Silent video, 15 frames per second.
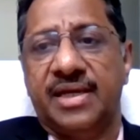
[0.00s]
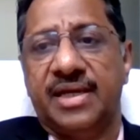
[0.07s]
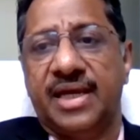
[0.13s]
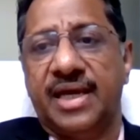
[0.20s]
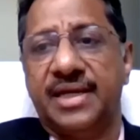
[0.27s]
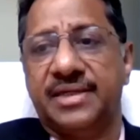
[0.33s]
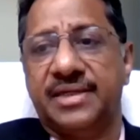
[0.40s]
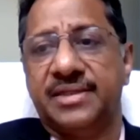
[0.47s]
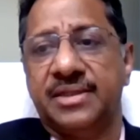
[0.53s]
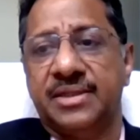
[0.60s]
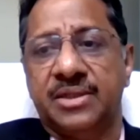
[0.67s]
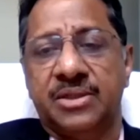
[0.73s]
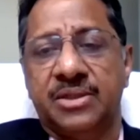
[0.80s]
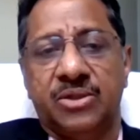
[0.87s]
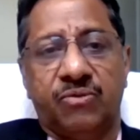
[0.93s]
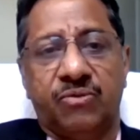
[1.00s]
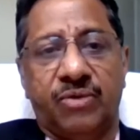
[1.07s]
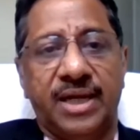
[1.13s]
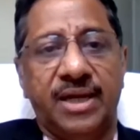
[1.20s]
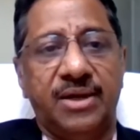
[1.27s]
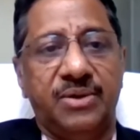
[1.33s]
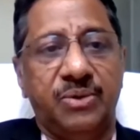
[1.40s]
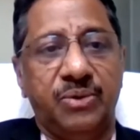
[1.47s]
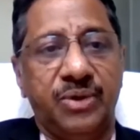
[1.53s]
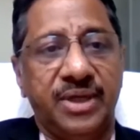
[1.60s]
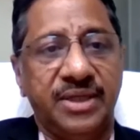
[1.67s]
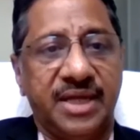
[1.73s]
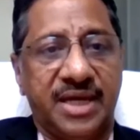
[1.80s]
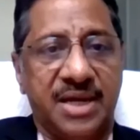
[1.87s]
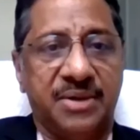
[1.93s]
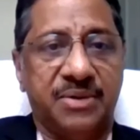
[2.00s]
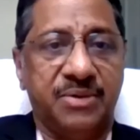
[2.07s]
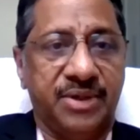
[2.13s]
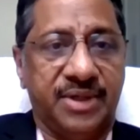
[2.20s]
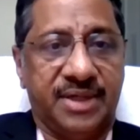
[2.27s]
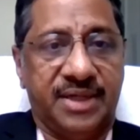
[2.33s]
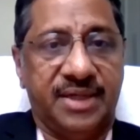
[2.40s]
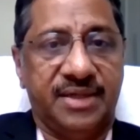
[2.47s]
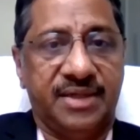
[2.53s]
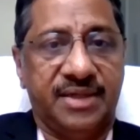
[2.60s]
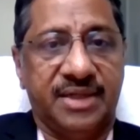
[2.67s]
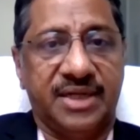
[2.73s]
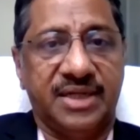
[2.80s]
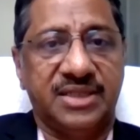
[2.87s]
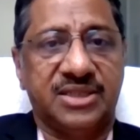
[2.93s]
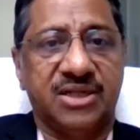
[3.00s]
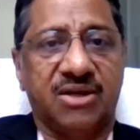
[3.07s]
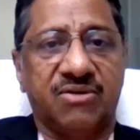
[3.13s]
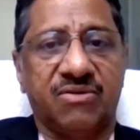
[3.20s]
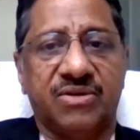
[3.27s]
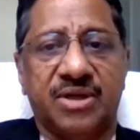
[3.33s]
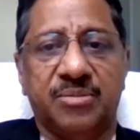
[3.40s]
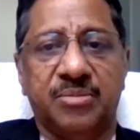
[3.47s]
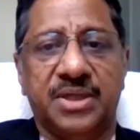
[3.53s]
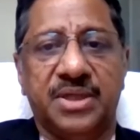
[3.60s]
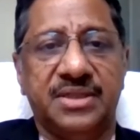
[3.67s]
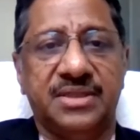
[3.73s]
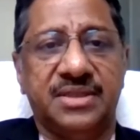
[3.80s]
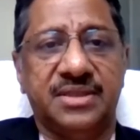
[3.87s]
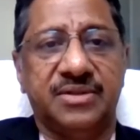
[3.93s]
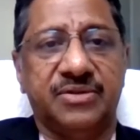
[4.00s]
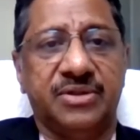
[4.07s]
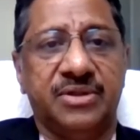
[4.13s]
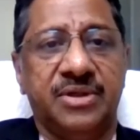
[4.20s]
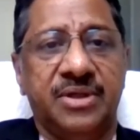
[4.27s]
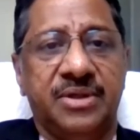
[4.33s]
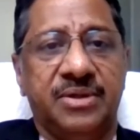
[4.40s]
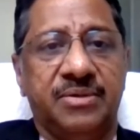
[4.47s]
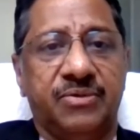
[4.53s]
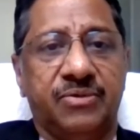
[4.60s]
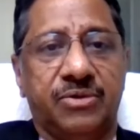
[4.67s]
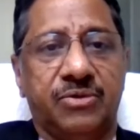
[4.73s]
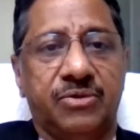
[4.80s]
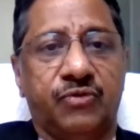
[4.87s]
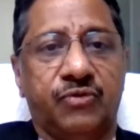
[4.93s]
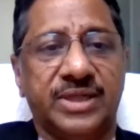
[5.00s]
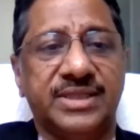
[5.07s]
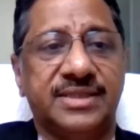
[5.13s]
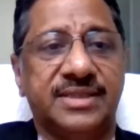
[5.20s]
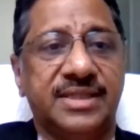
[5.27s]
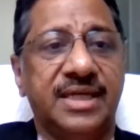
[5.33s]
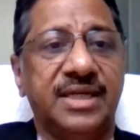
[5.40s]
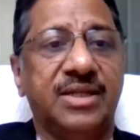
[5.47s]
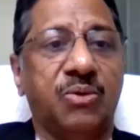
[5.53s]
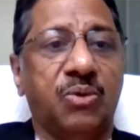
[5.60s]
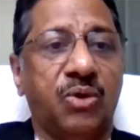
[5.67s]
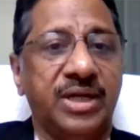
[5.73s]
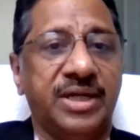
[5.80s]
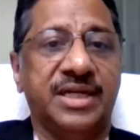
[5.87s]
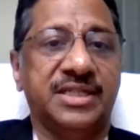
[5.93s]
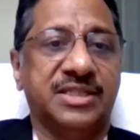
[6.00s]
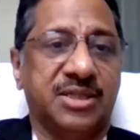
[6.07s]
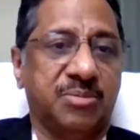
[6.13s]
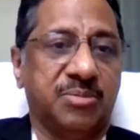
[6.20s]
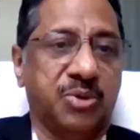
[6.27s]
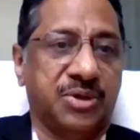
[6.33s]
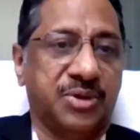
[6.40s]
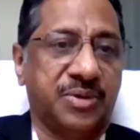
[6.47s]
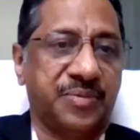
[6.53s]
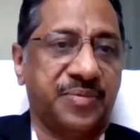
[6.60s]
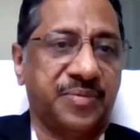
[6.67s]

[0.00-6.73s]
And while doing the inquiry, the registrar of companies first see the auditor's report.